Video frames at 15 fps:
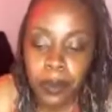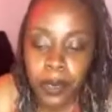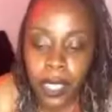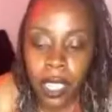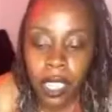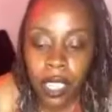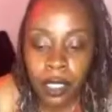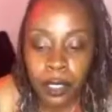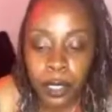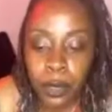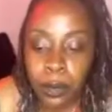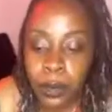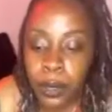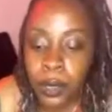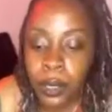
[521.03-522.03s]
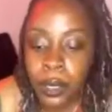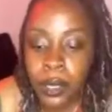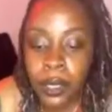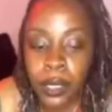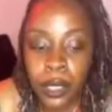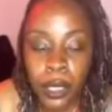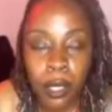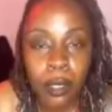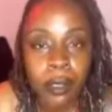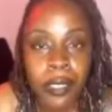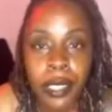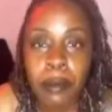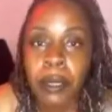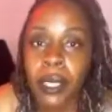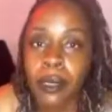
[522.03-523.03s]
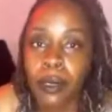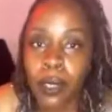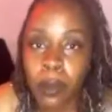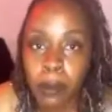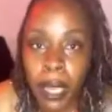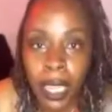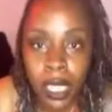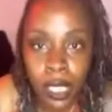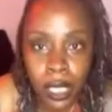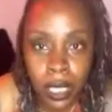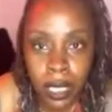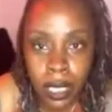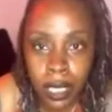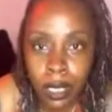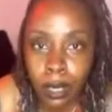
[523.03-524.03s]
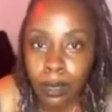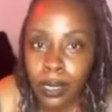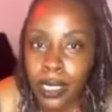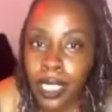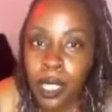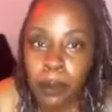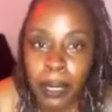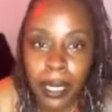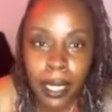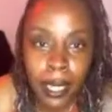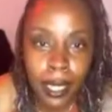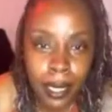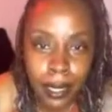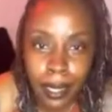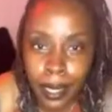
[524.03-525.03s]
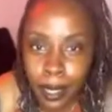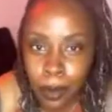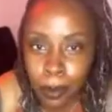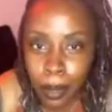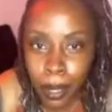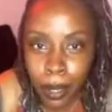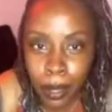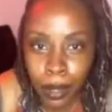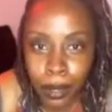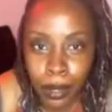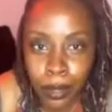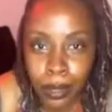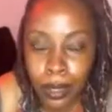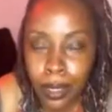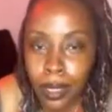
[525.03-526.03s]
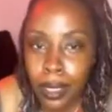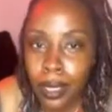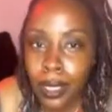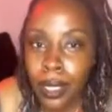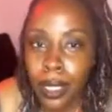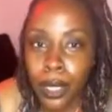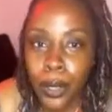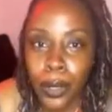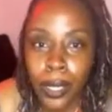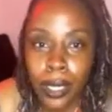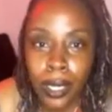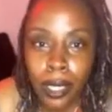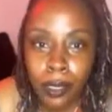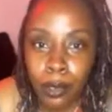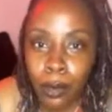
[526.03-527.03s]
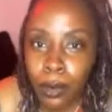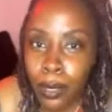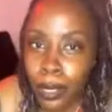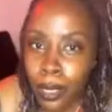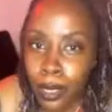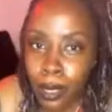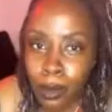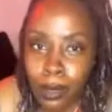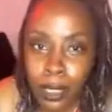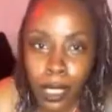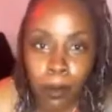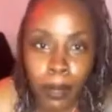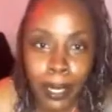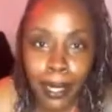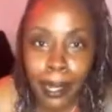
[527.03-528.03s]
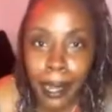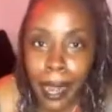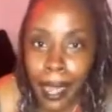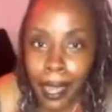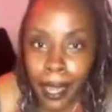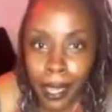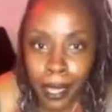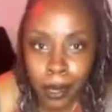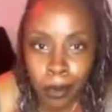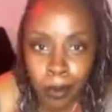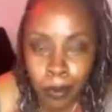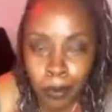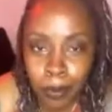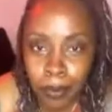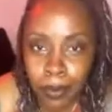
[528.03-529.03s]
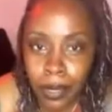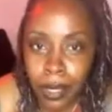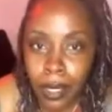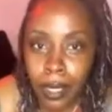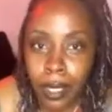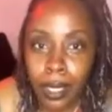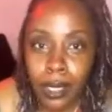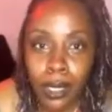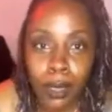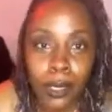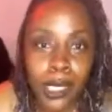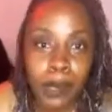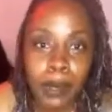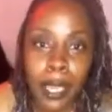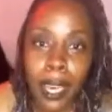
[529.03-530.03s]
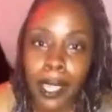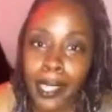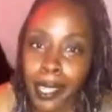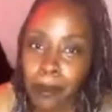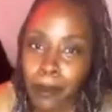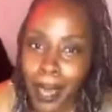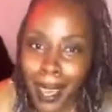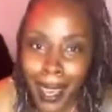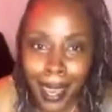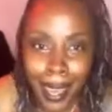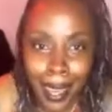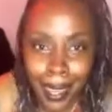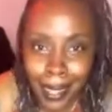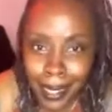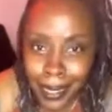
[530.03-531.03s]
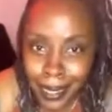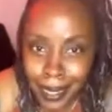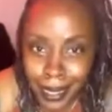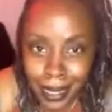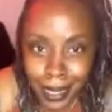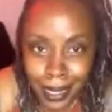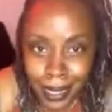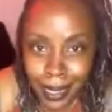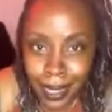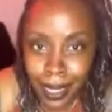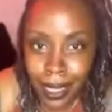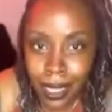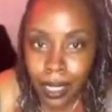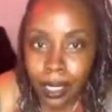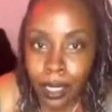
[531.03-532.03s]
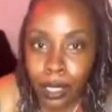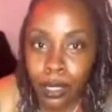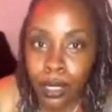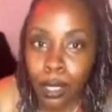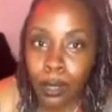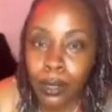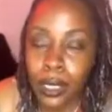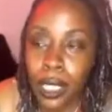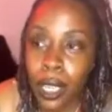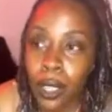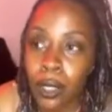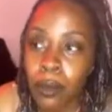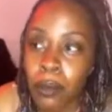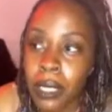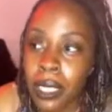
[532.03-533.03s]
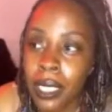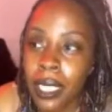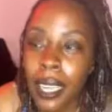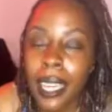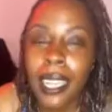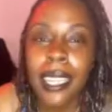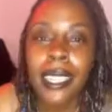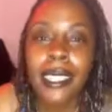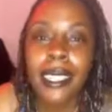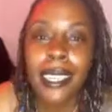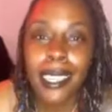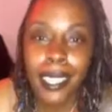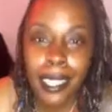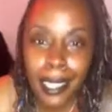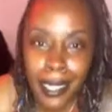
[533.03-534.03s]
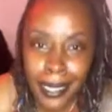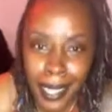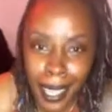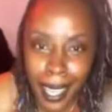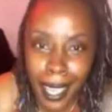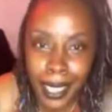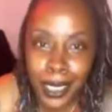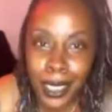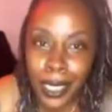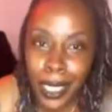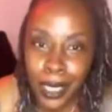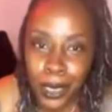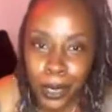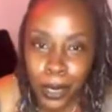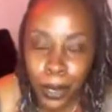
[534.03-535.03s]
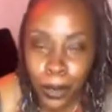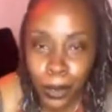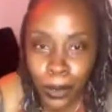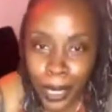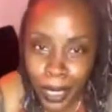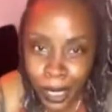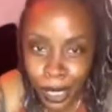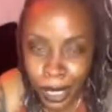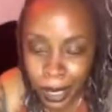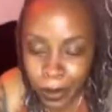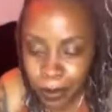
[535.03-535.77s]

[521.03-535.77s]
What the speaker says: a few rules: don't feed me information. Don't tell me anything about your loved one. Don't tell me the name. Don't tell me how they passed. Don't tell me anything unless I ask a yes or no question.